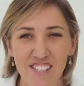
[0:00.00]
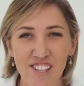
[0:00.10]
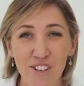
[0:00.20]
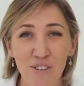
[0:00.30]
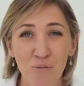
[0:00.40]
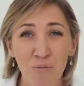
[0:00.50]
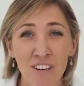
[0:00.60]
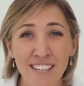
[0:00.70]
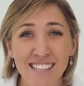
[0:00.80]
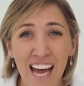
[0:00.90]
So
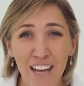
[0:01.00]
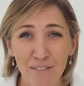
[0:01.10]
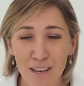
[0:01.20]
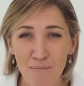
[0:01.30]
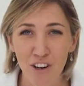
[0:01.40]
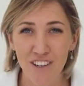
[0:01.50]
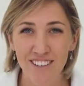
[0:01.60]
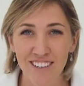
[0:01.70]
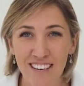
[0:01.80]
what is AV mode?